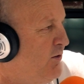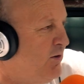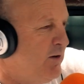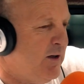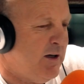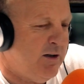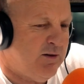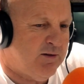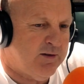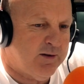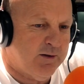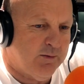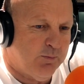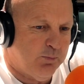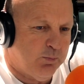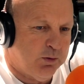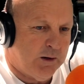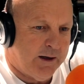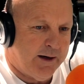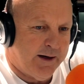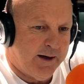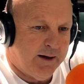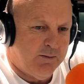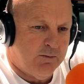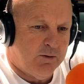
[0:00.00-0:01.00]
Well, the seats are
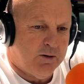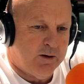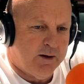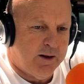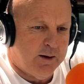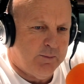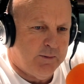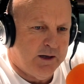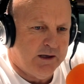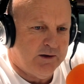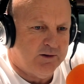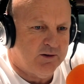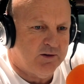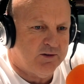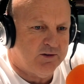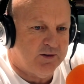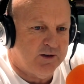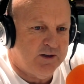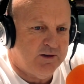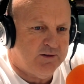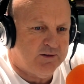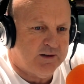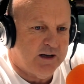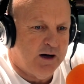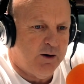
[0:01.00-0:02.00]
bloody. Why do they make the
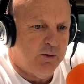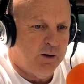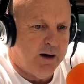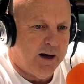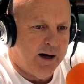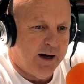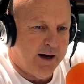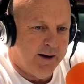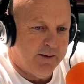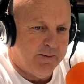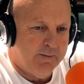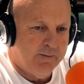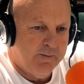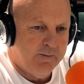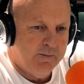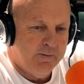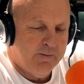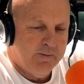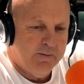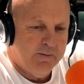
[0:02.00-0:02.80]
seats so hard?